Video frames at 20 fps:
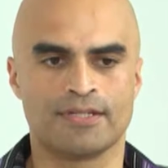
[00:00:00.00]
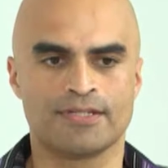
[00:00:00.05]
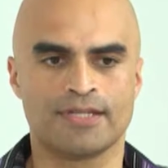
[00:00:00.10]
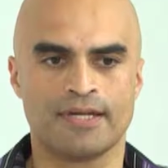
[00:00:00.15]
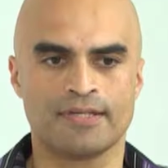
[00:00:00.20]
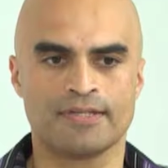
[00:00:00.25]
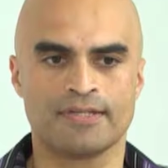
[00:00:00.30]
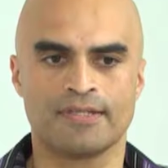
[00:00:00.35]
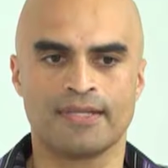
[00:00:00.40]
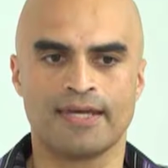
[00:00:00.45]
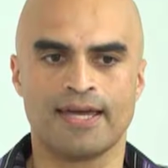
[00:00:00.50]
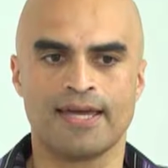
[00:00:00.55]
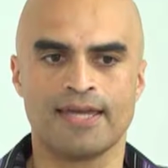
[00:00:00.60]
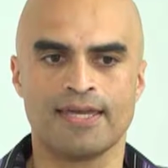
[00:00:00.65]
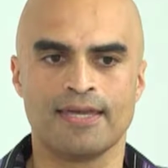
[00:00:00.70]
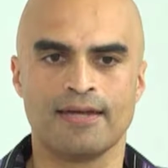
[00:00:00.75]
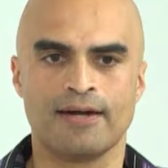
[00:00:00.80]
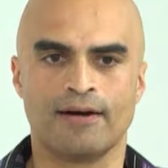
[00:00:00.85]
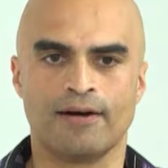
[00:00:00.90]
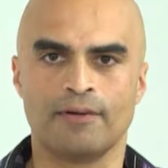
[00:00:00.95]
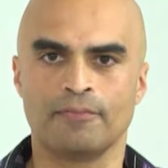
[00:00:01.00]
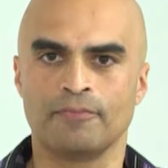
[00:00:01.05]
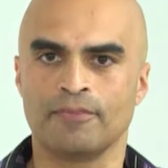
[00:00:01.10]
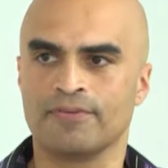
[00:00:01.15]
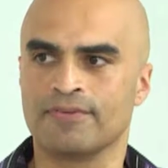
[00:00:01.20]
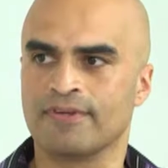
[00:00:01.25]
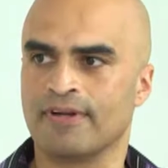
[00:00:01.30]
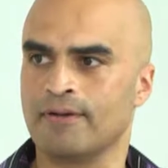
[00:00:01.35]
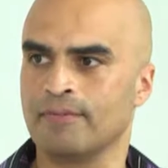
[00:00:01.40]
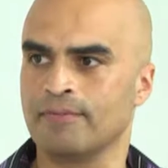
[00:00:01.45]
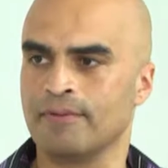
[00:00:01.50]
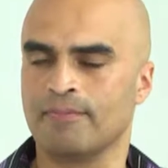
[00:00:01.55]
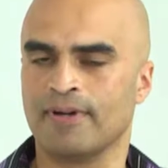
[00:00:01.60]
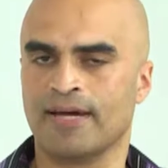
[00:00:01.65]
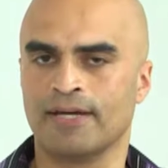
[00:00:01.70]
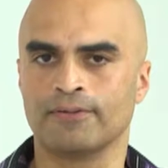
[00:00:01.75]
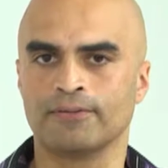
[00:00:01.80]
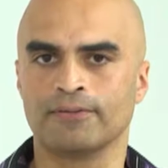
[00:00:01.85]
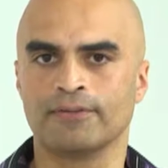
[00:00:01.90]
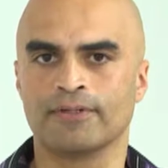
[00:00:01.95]
So today I'm with Toby
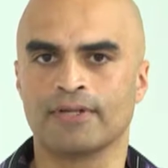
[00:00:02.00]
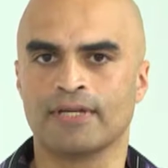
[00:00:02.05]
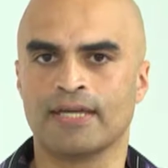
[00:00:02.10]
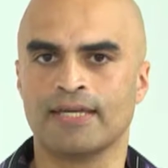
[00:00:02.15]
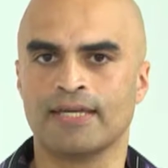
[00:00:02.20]
Pannell.